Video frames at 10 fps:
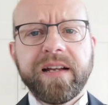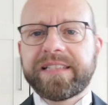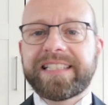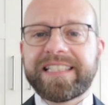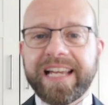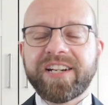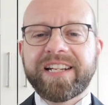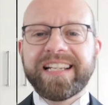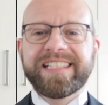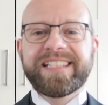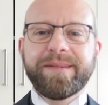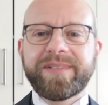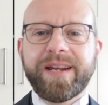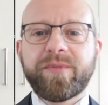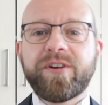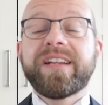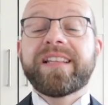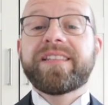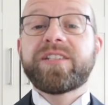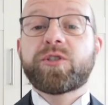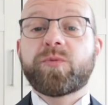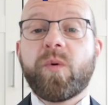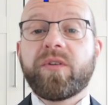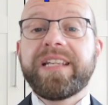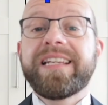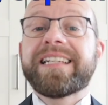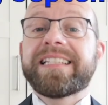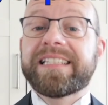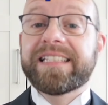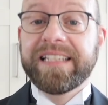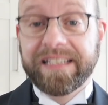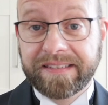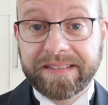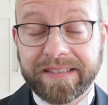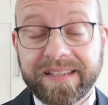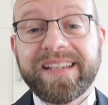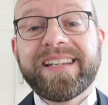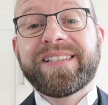yeah, Saturday, September the 26th.